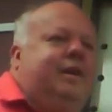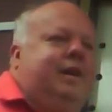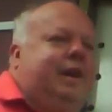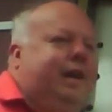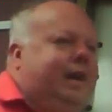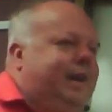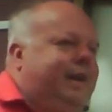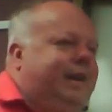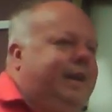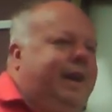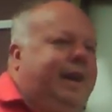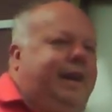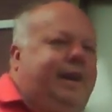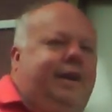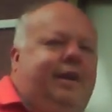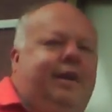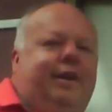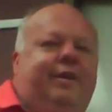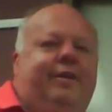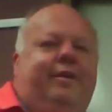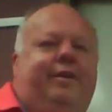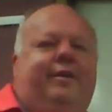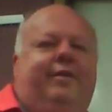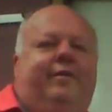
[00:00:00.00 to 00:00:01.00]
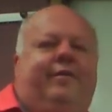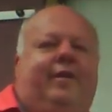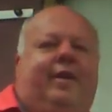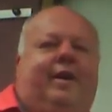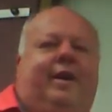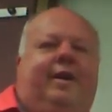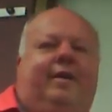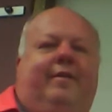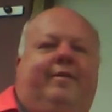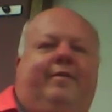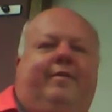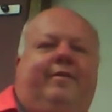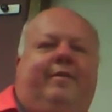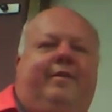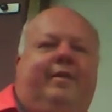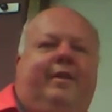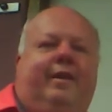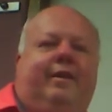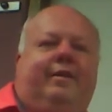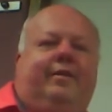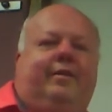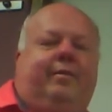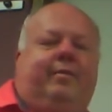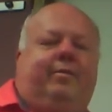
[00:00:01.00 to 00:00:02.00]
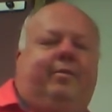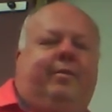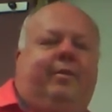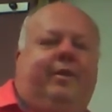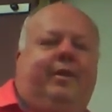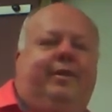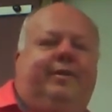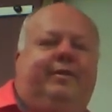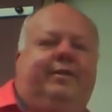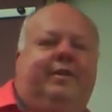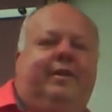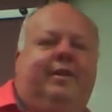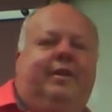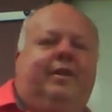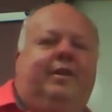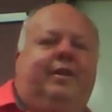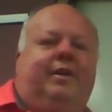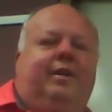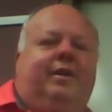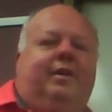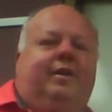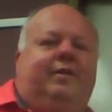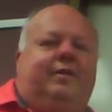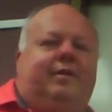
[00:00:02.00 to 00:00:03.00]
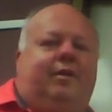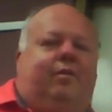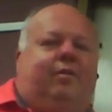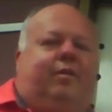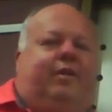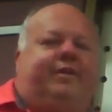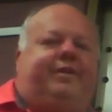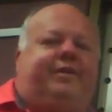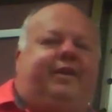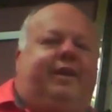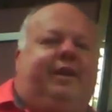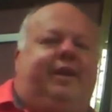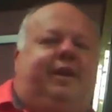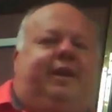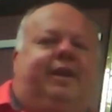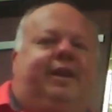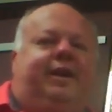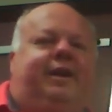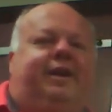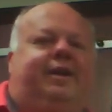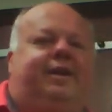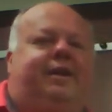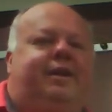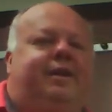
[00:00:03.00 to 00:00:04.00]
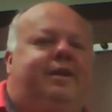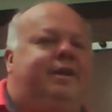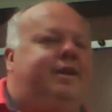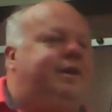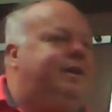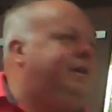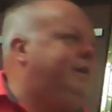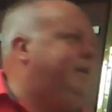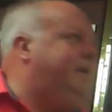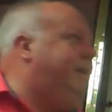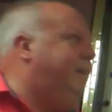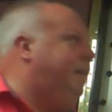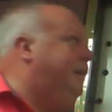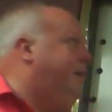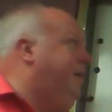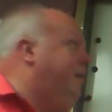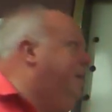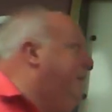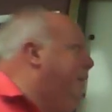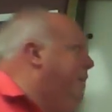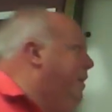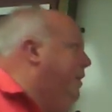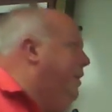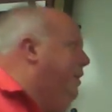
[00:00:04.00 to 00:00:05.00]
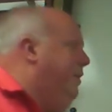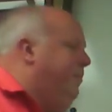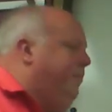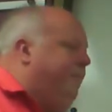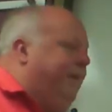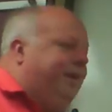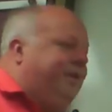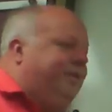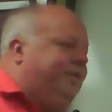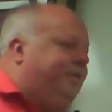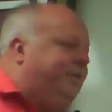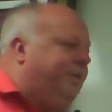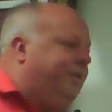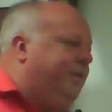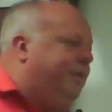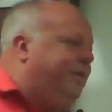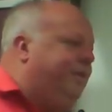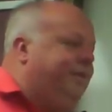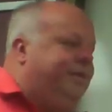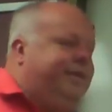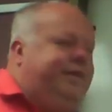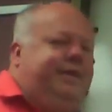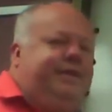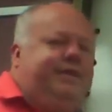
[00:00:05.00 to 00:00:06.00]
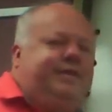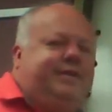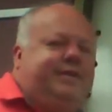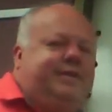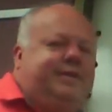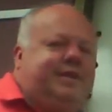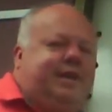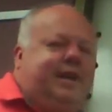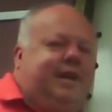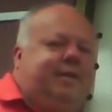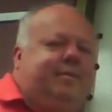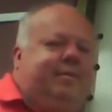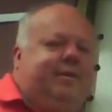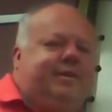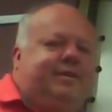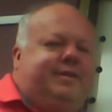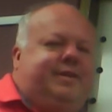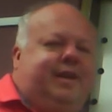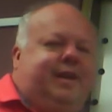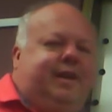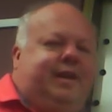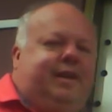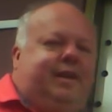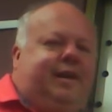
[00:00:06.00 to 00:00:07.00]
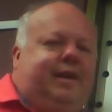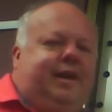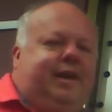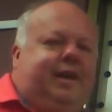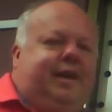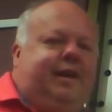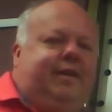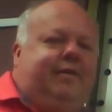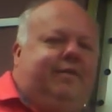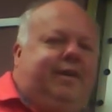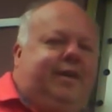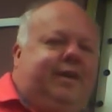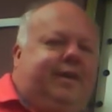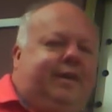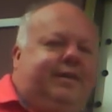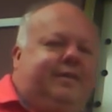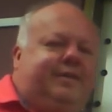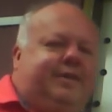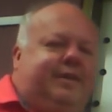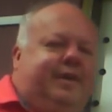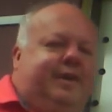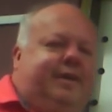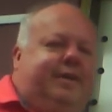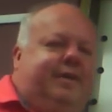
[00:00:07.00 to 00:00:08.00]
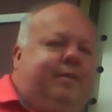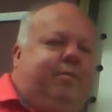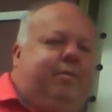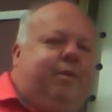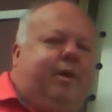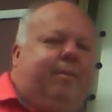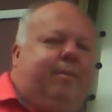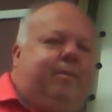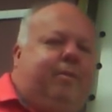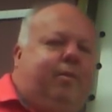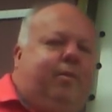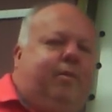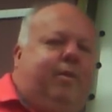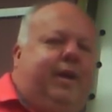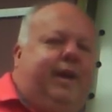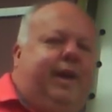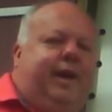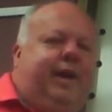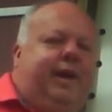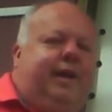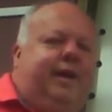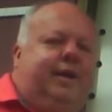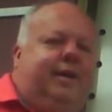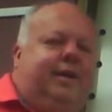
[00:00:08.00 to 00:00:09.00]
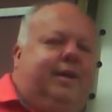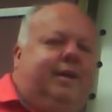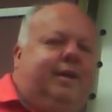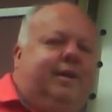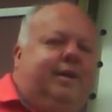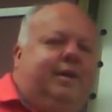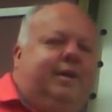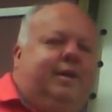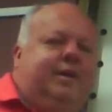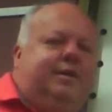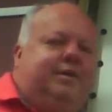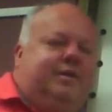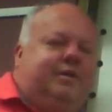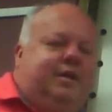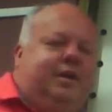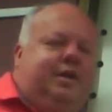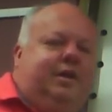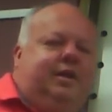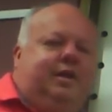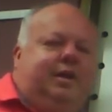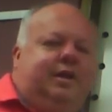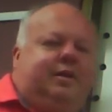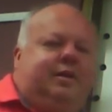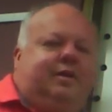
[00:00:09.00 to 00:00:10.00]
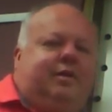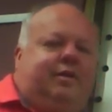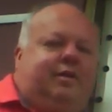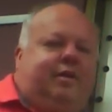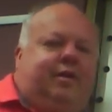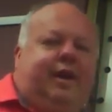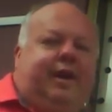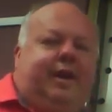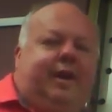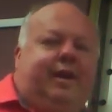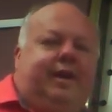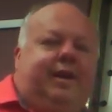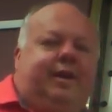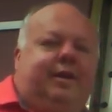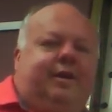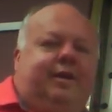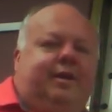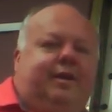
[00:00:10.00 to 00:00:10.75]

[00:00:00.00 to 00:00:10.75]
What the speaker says: and got 105 extra points. So once again, make sure these assignments taken care of, like I said, the proper way, so you can get the credit.